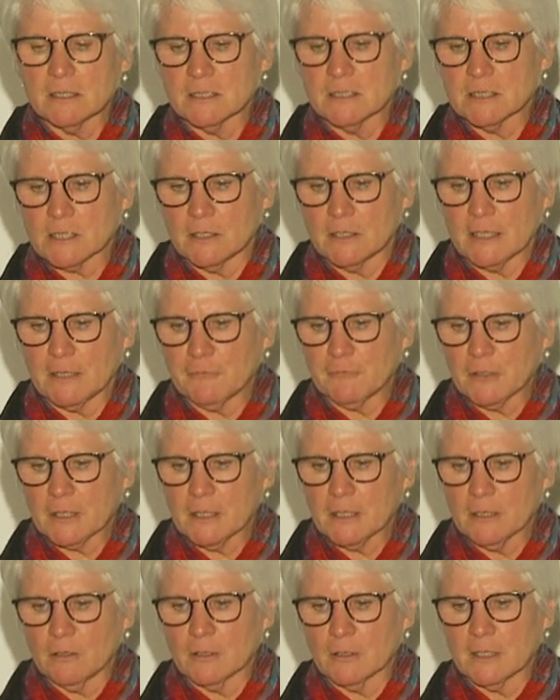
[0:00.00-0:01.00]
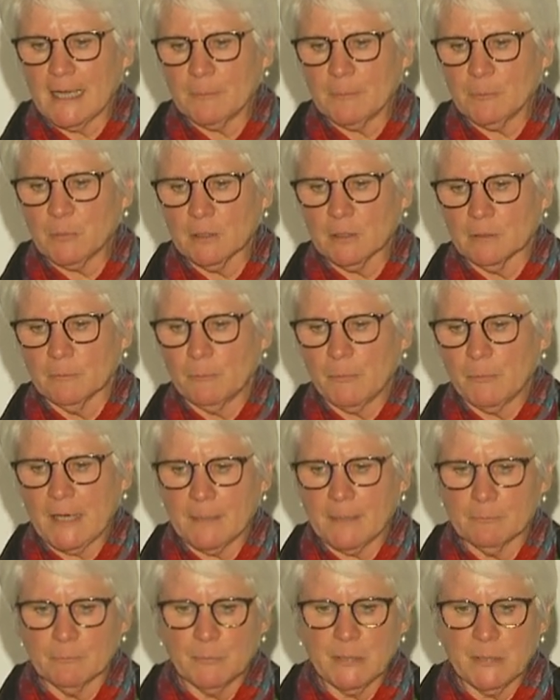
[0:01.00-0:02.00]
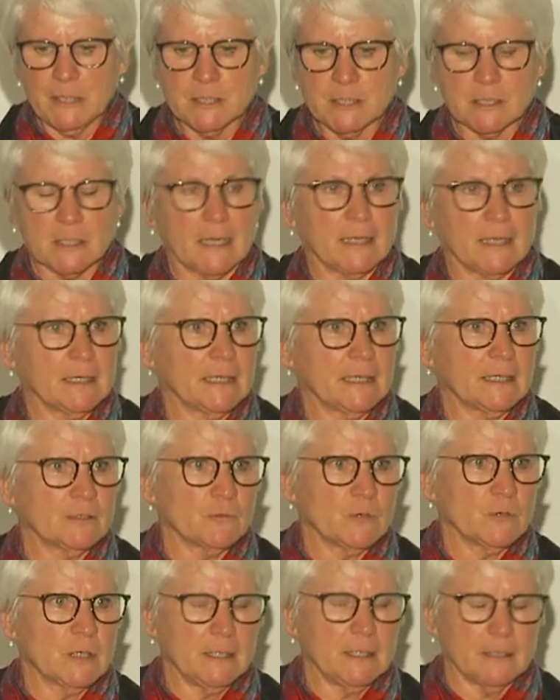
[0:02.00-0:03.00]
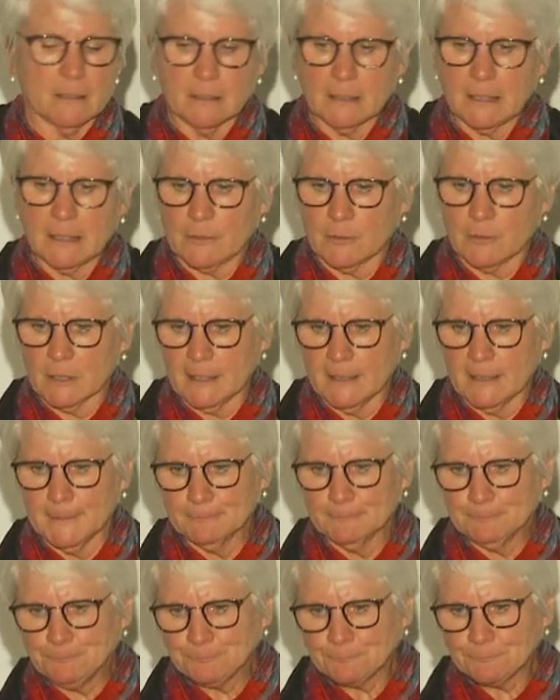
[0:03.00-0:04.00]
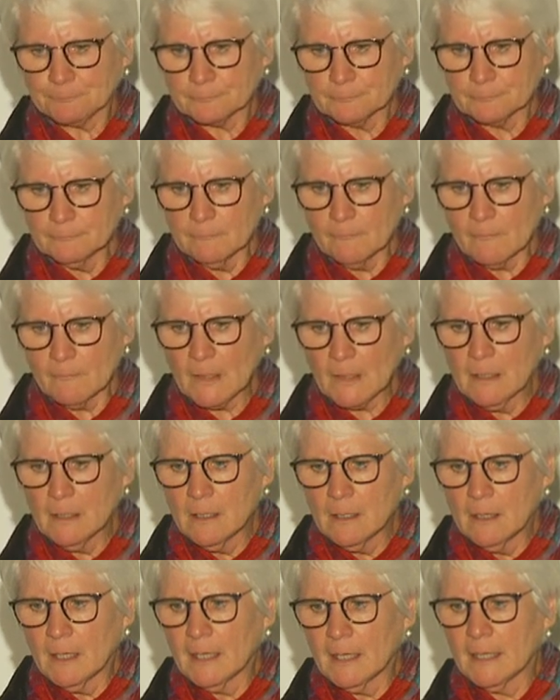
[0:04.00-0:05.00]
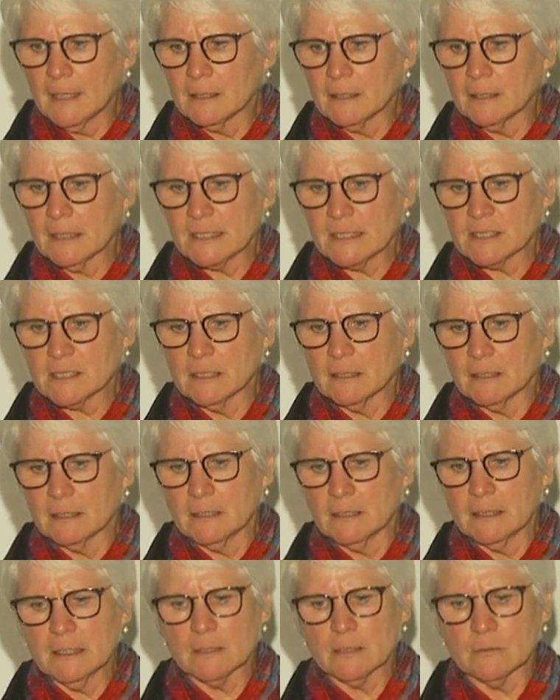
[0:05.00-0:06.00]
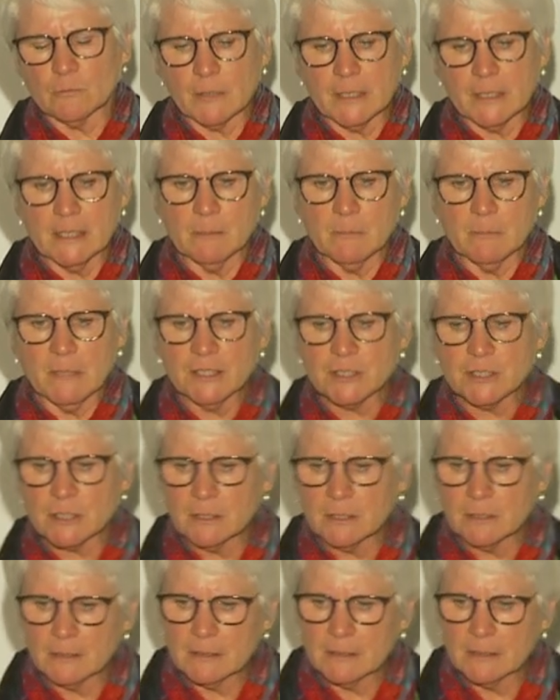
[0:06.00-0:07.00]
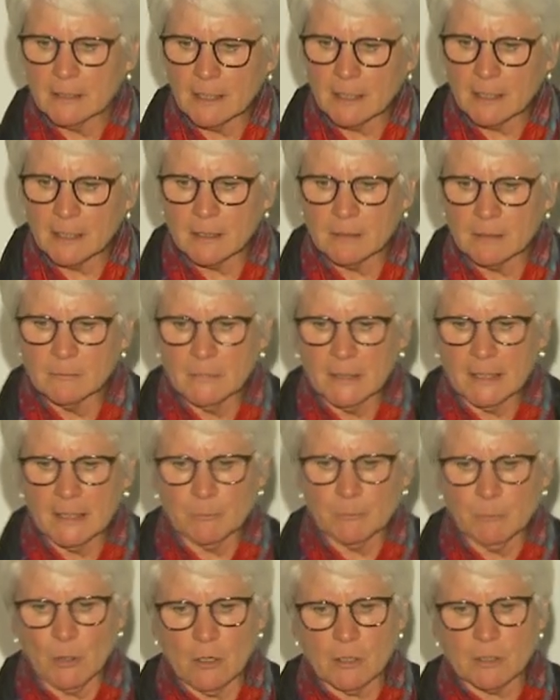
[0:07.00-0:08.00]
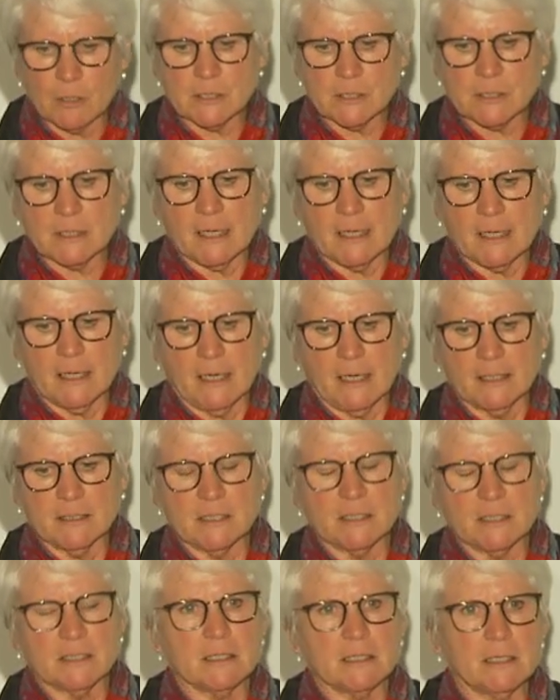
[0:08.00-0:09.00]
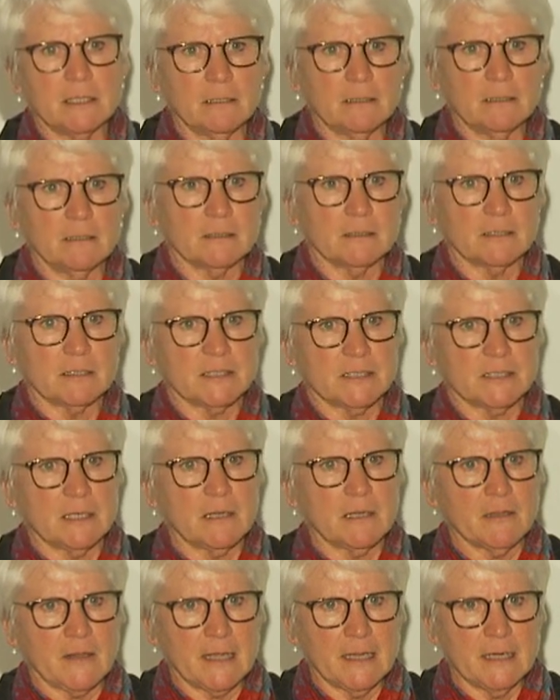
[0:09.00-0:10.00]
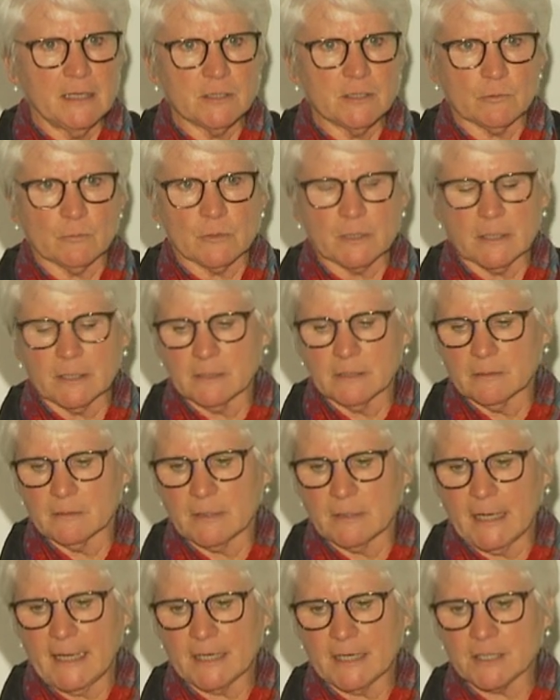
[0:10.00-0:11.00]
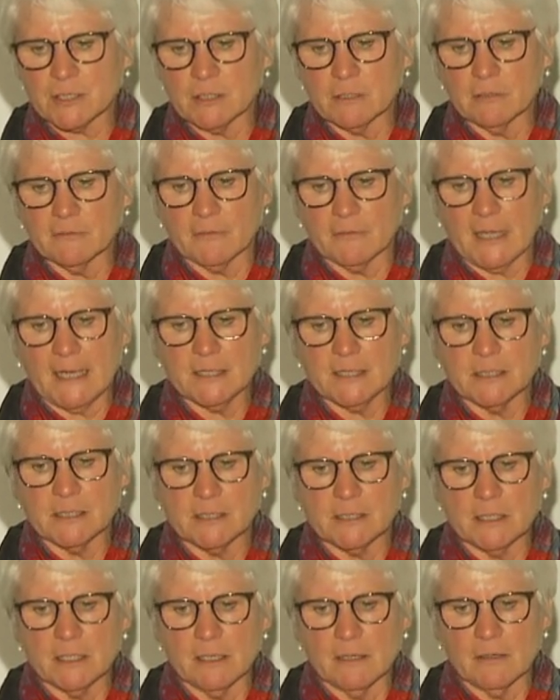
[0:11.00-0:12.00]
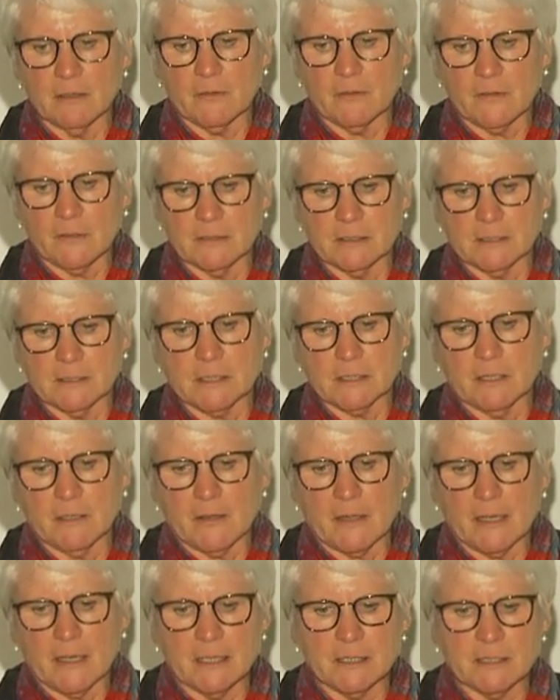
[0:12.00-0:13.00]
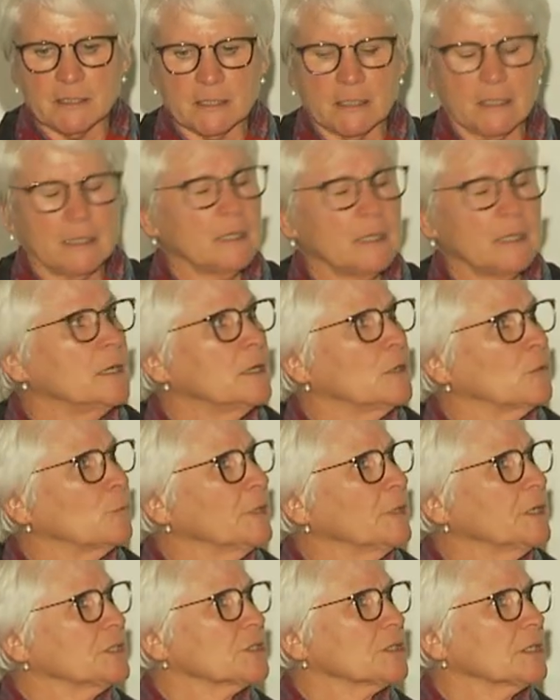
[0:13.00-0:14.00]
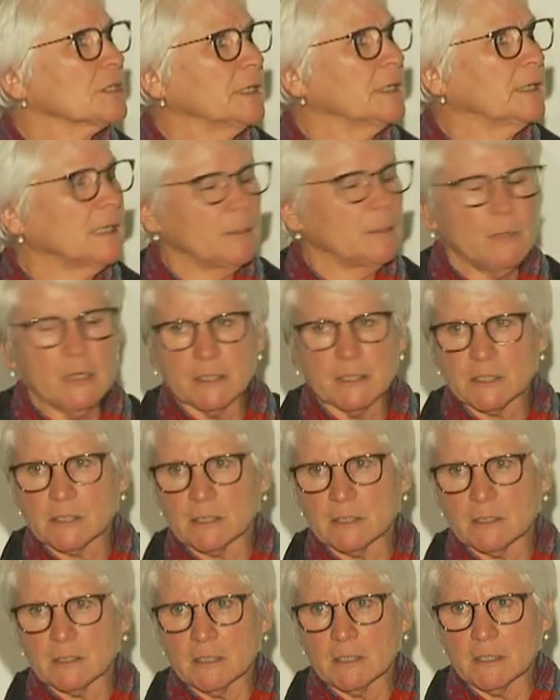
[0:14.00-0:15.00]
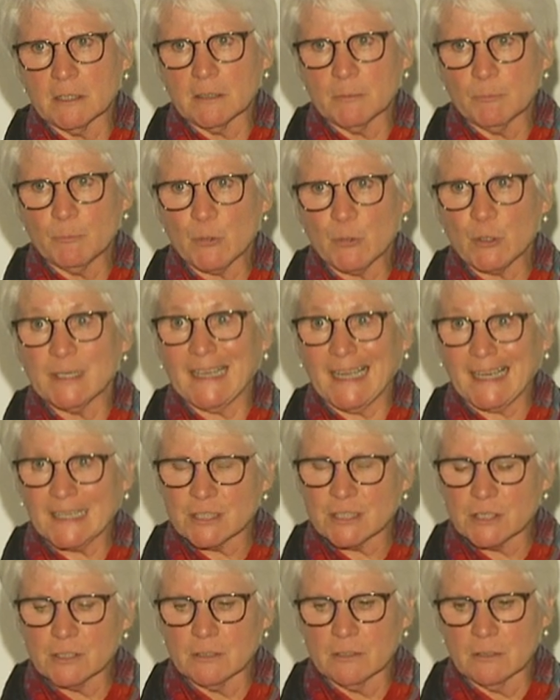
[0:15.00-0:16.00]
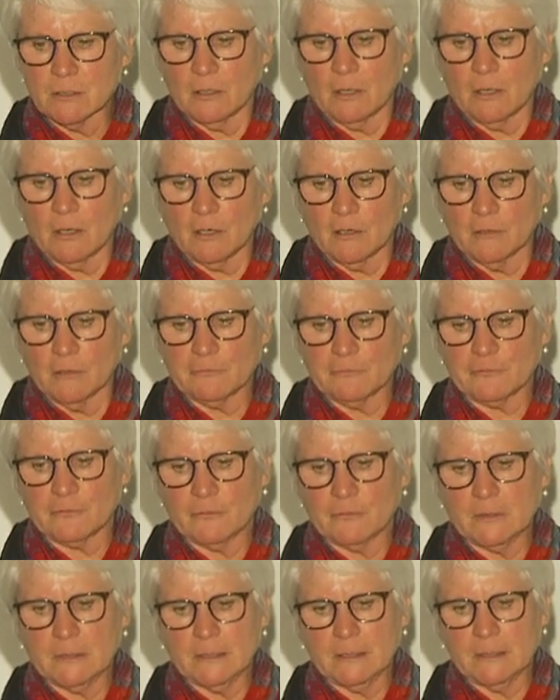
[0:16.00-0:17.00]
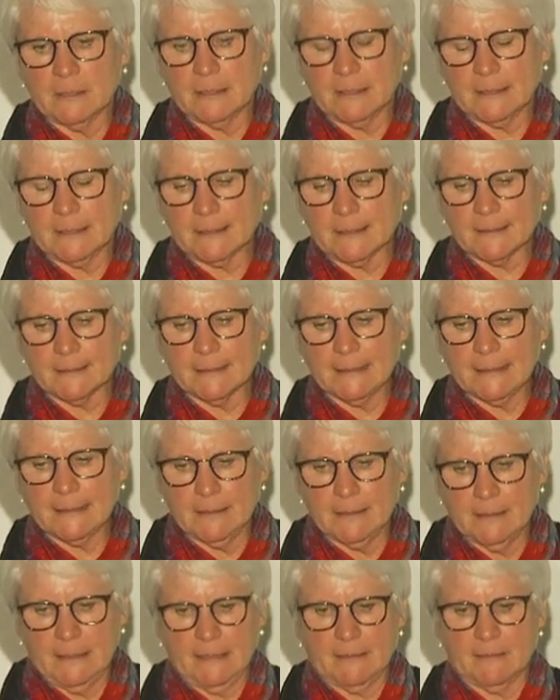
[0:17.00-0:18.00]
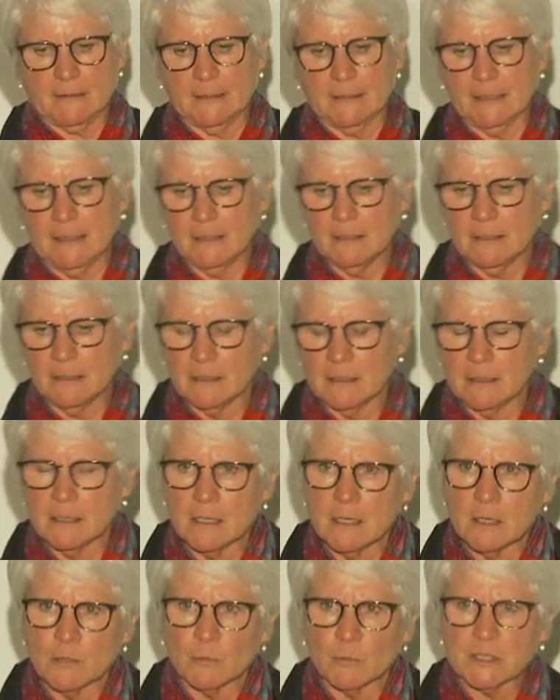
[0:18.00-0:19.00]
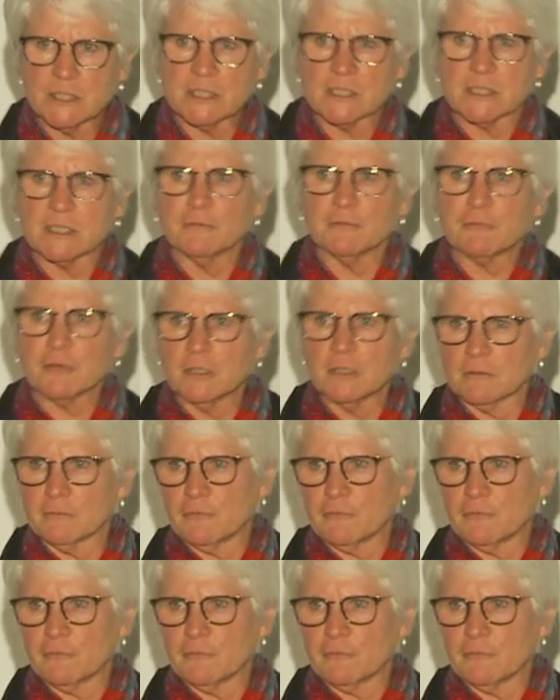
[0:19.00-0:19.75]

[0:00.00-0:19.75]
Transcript: in South Africa on apple, plum, peach, and nectarine currently. And as Ian already mentioned, it blocks ACC synthase, or the action of ACC synthase, which inhibits the production of ethylene, which is different